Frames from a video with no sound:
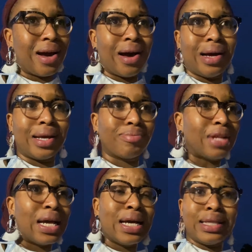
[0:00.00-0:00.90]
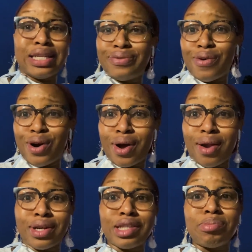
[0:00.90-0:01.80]
honey, this
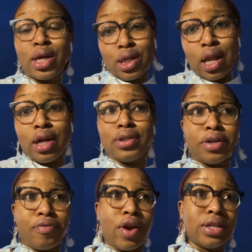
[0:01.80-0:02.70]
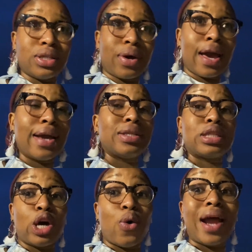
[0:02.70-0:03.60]
$4 makes a lot of difference, okay?
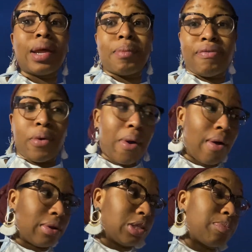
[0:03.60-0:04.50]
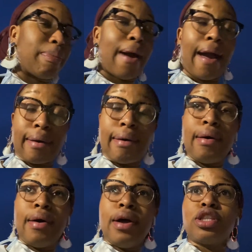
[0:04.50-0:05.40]
So I need my $4 back.
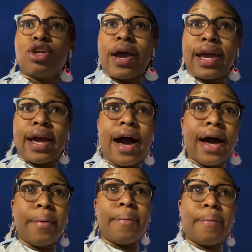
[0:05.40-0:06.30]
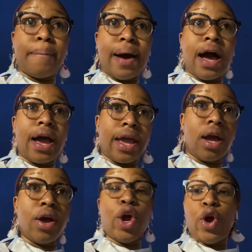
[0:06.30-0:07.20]
So I got my
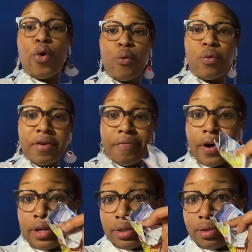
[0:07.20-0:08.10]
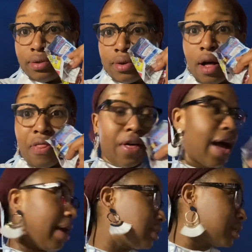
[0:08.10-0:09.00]
refund on
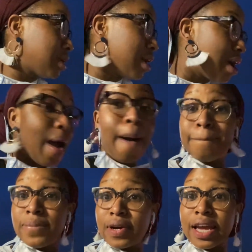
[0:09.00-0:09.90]
that. But